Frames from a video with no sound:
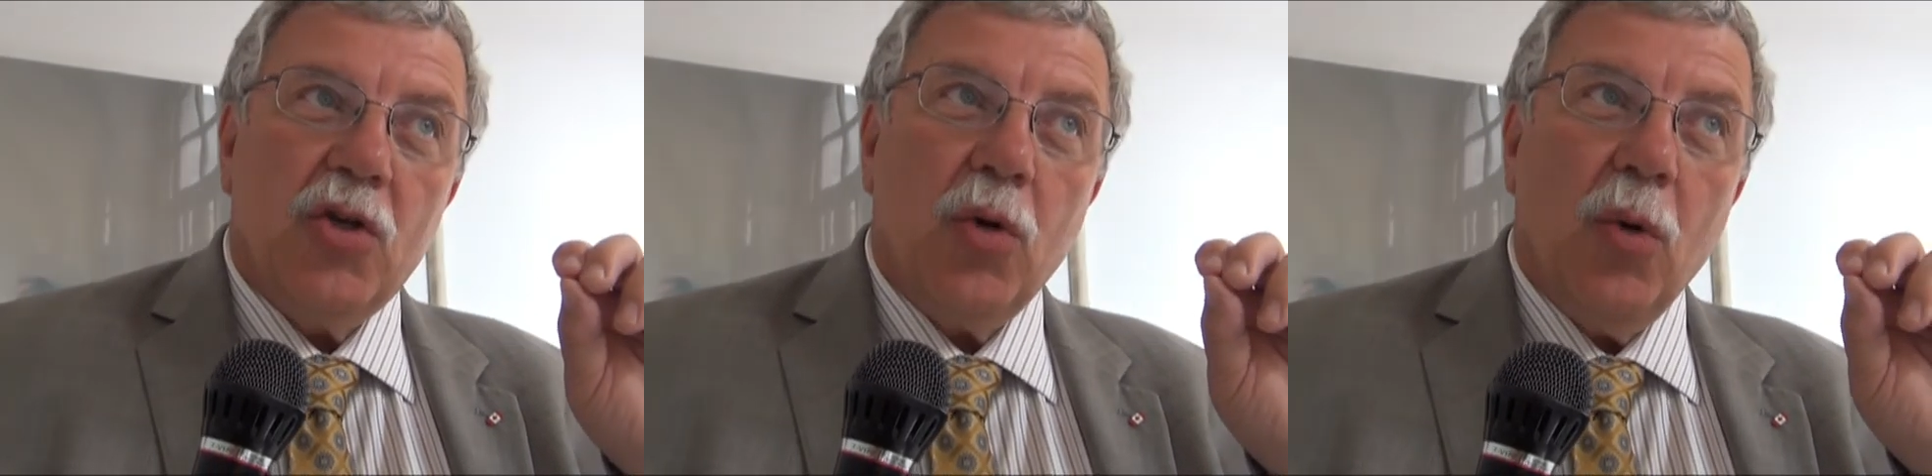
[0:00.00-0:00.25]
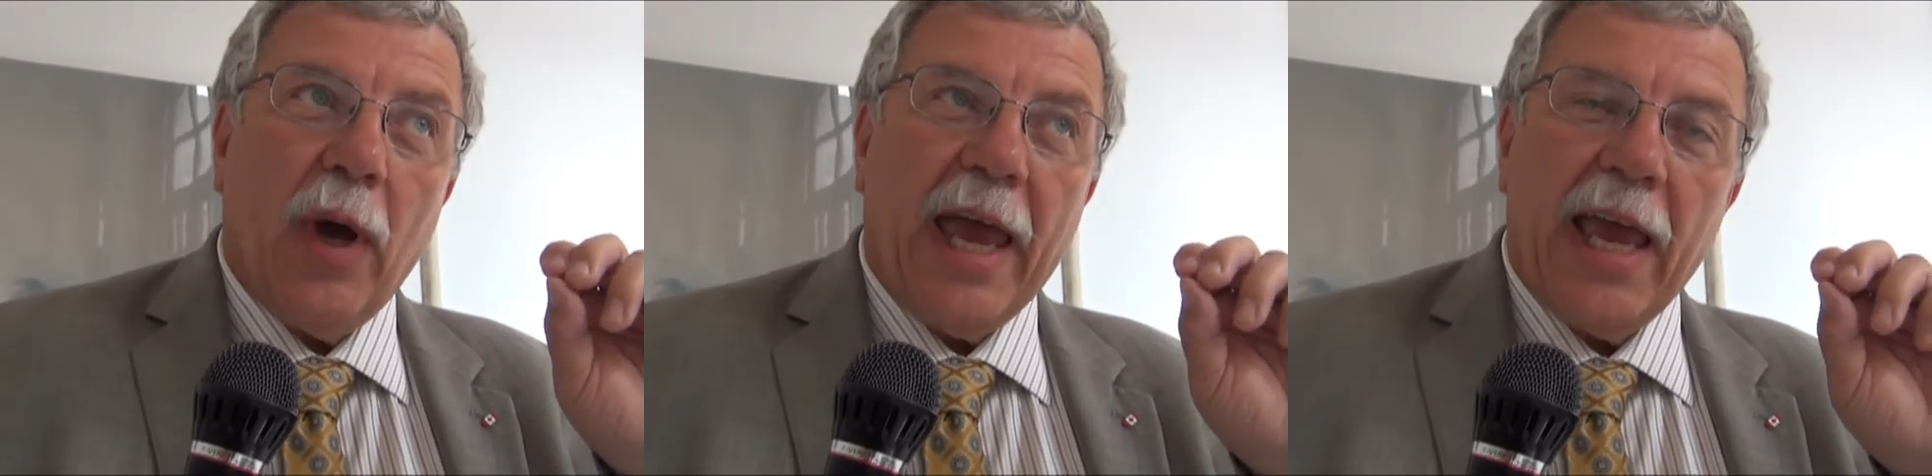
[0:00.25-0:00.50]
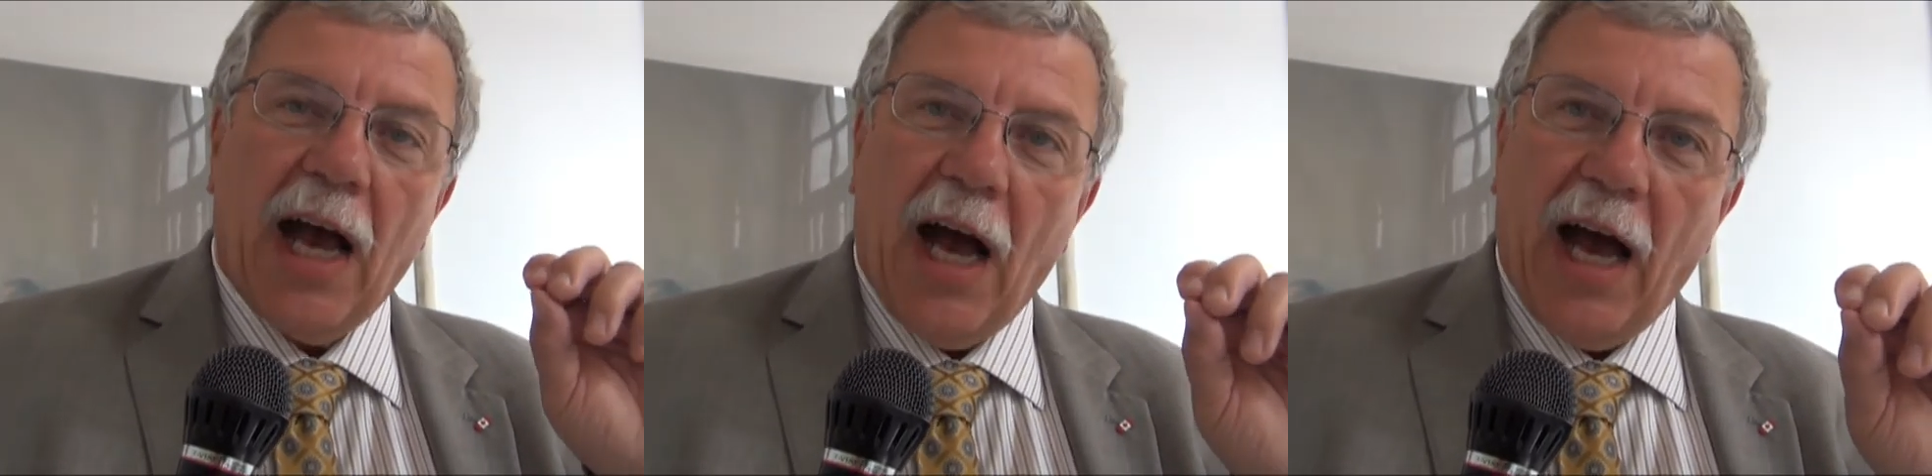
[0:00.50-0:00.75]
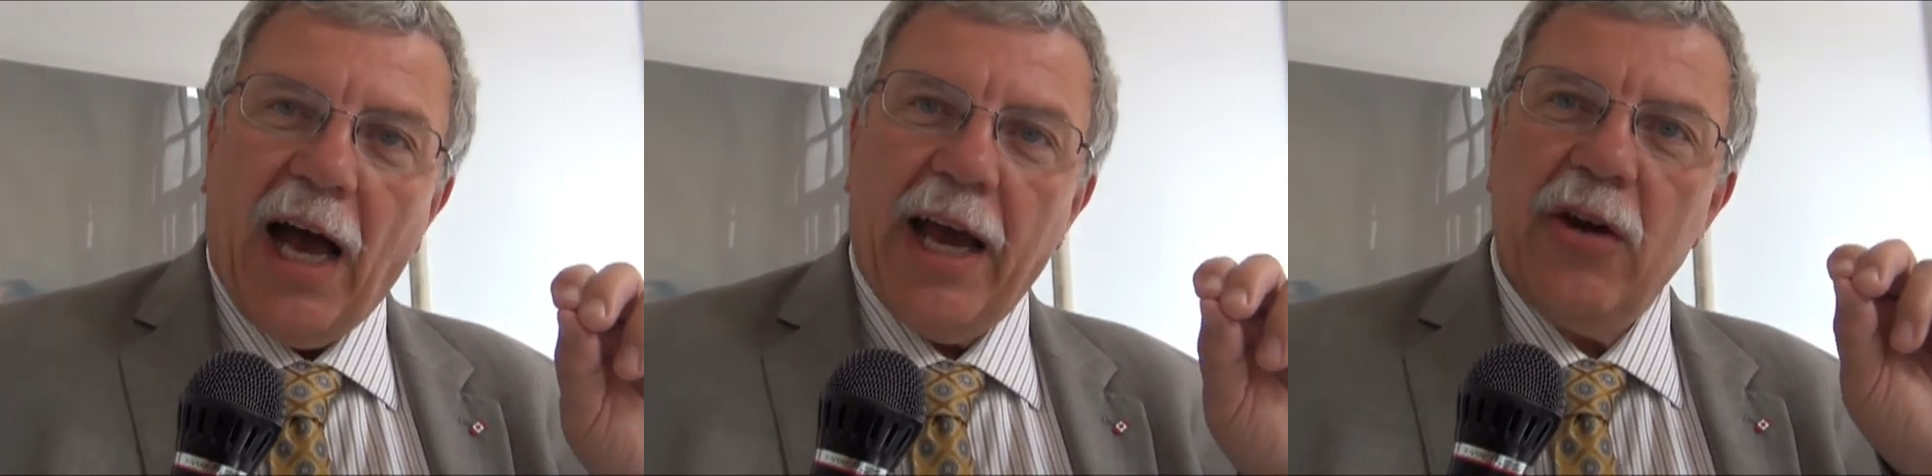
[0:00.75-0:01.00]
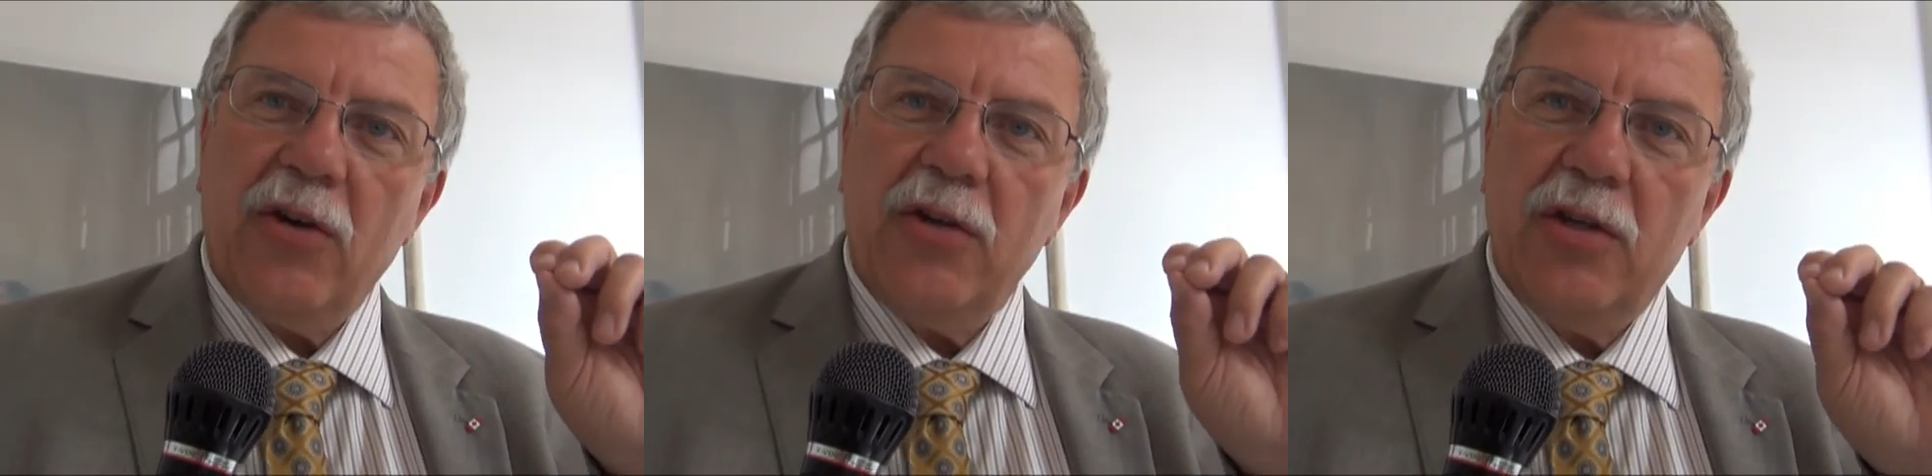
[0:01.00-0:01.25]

to a higher